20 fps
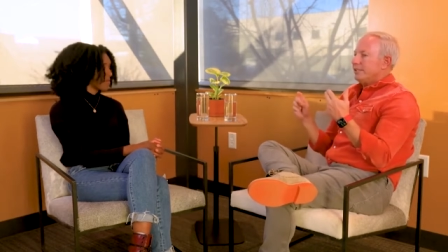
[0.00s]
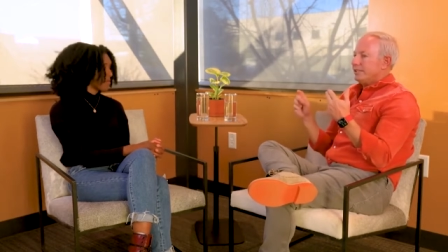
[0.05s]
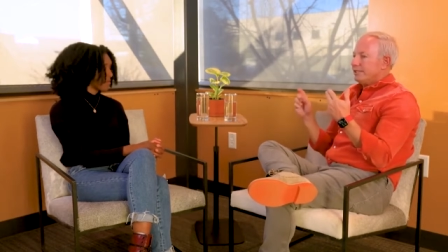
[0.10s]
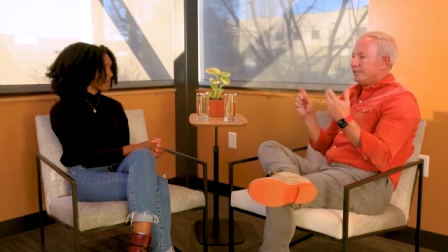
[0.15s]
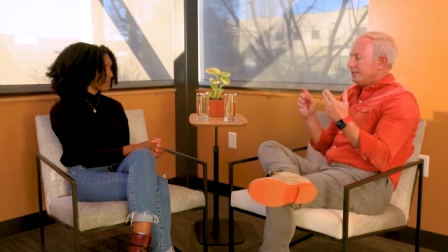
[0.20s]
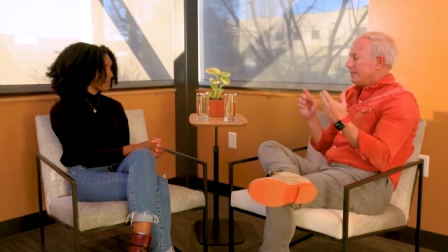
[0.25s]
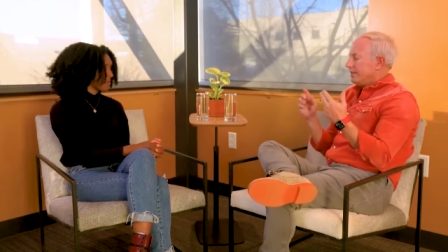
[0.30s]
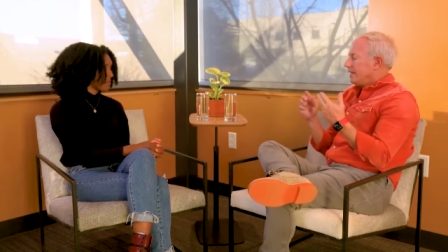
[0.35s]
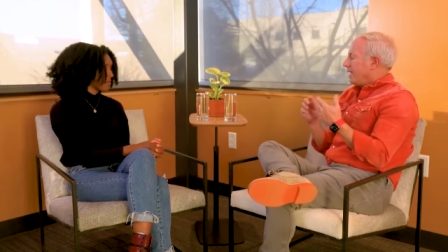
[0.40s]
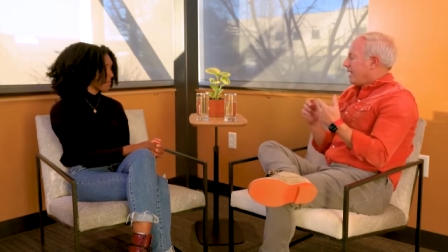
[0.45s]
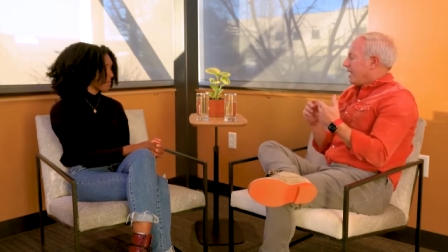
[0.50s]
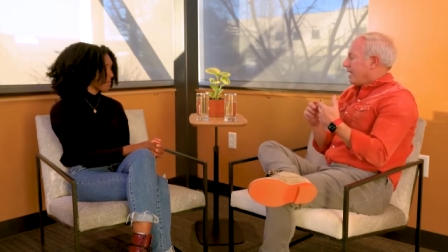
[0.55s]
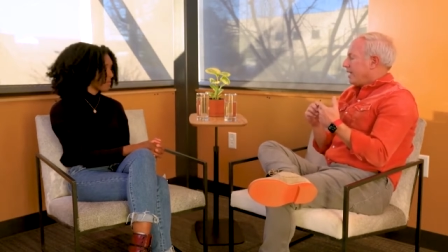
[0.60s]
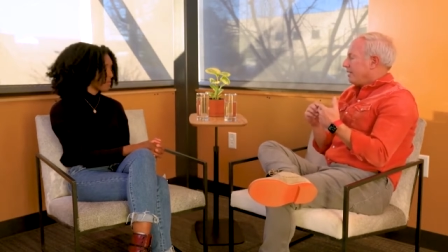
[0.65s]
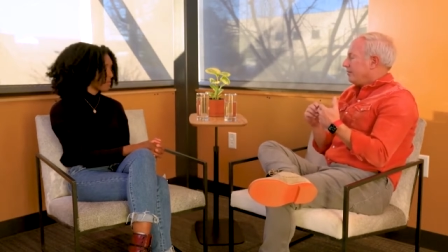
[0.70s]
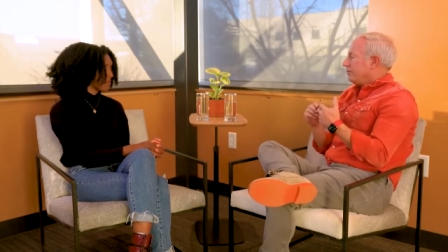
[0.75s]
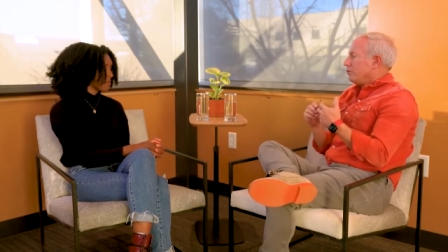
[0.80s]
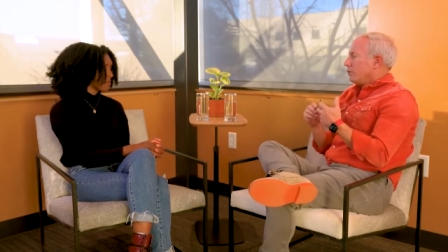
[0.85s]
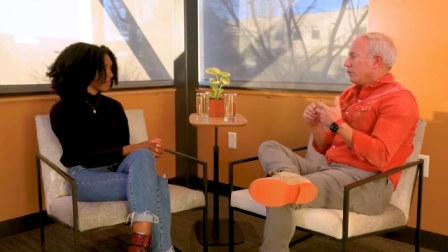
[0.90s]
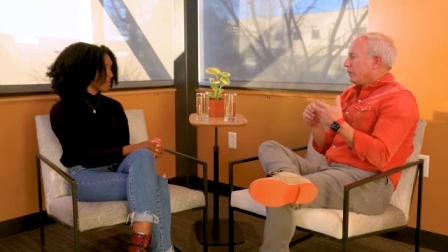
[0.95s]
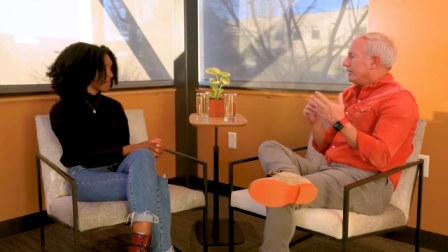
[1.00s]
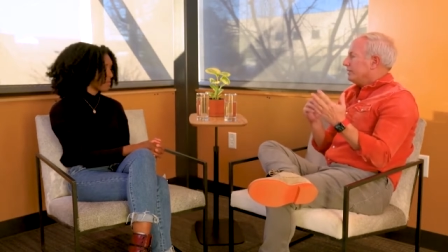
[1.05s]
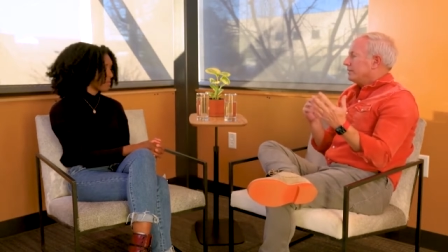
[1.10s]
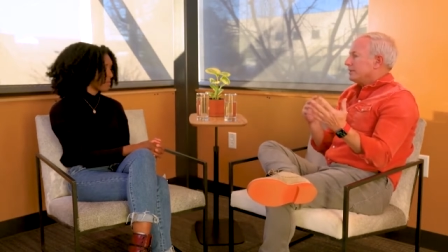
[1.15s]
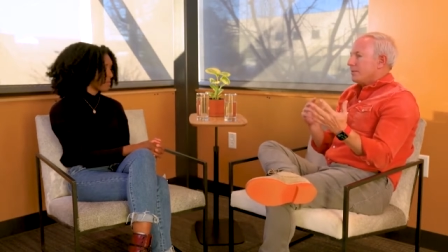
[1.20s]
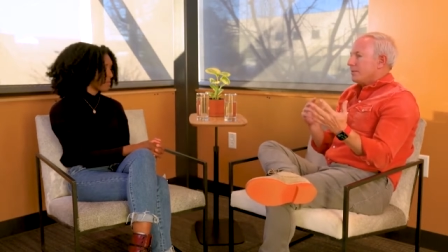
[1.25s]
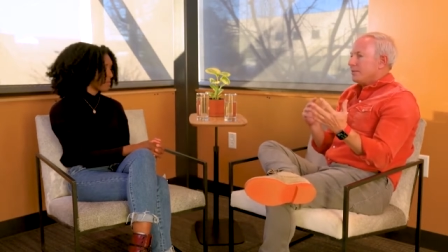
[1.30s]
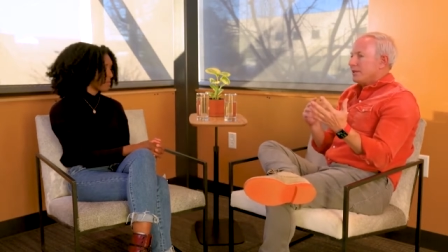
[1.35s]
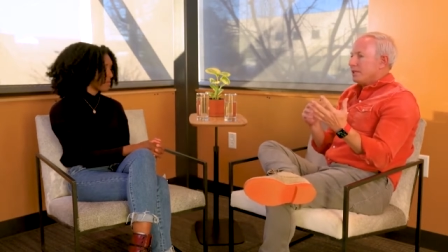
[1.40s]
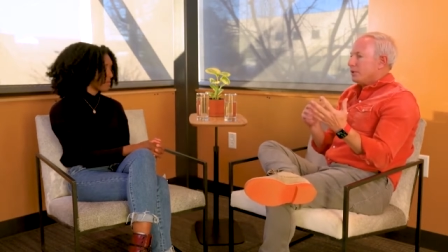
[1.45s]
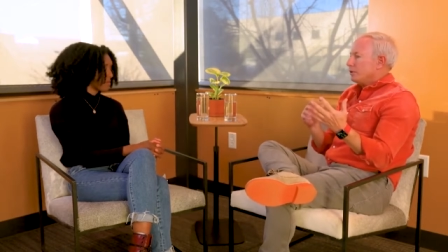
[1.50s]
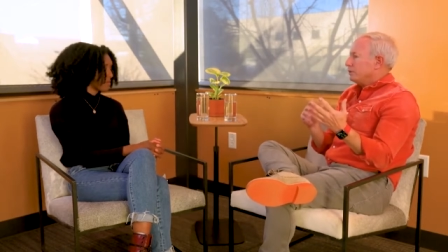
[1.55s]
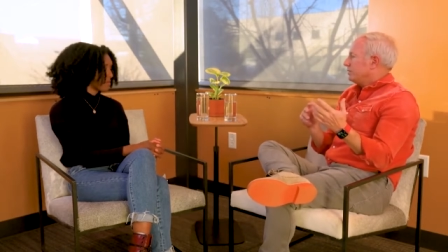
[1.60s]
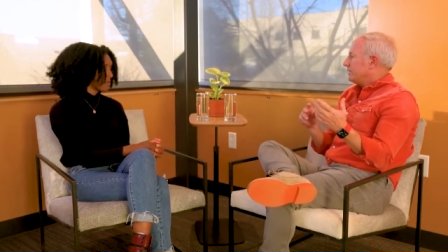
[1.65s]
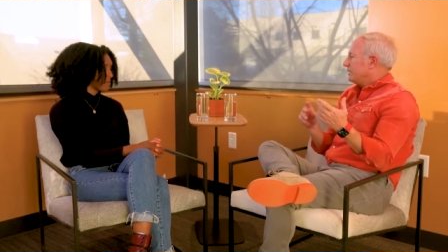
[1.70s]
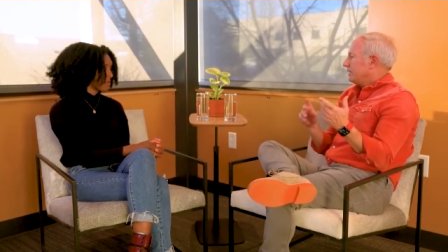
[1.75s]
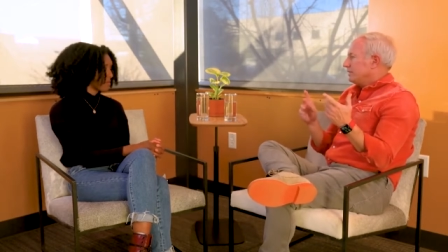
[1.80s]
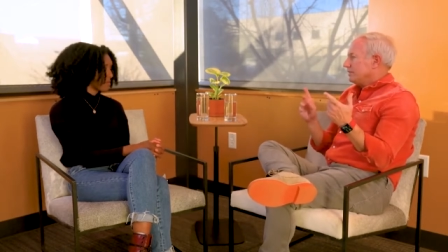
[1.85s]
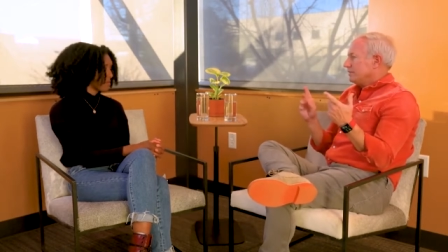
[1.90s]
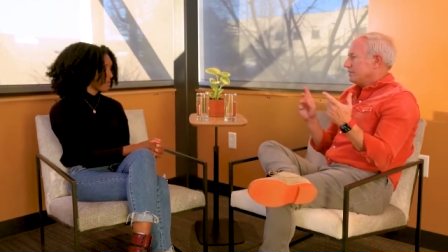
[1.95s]
and doing some of those
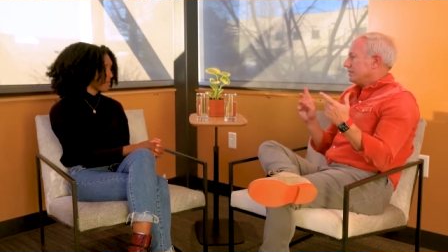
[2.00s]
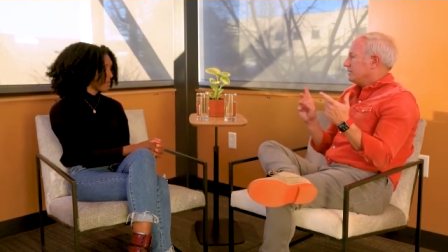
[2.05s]
things.